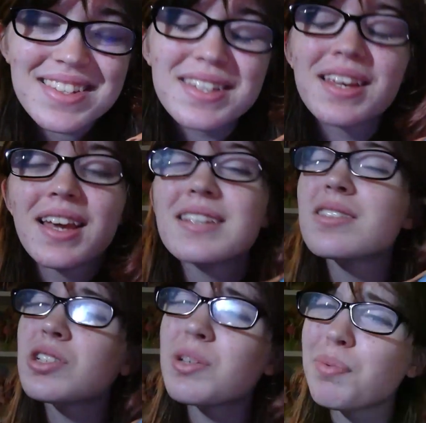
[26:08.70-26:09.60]
Just,
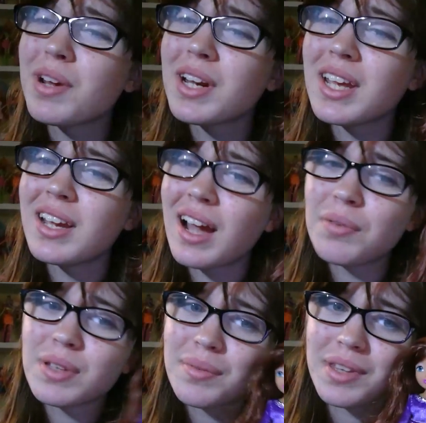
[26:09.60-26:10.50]
isn't she pretty? I
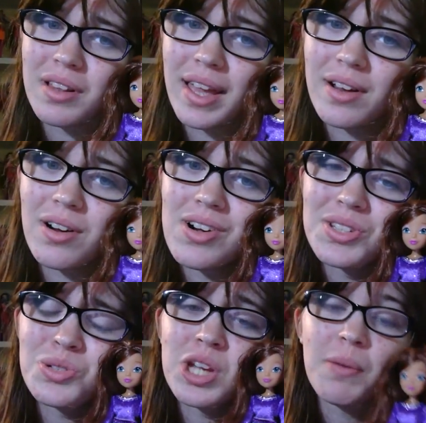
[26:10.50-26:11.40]
really, really like her.
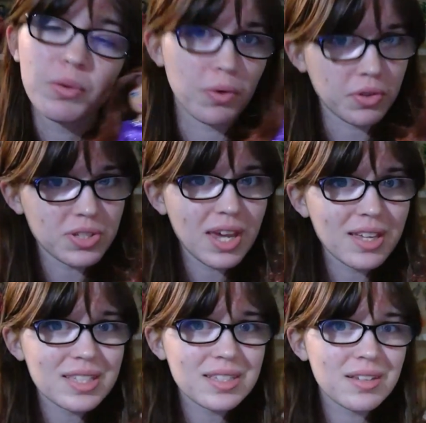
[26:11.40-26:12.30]
Also, she came with roller
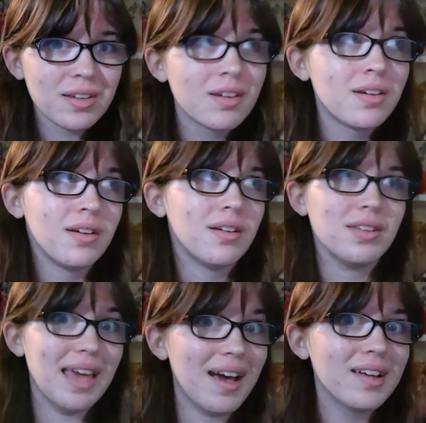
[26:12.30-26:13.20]
skates.
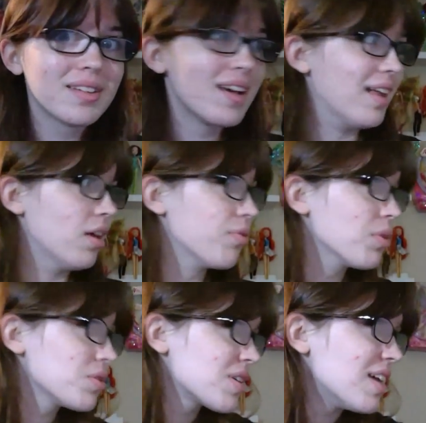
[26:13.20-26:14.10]
Yeah, I love
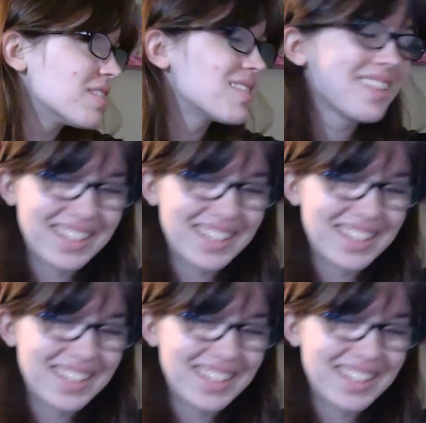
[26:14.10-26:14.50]
roller skates.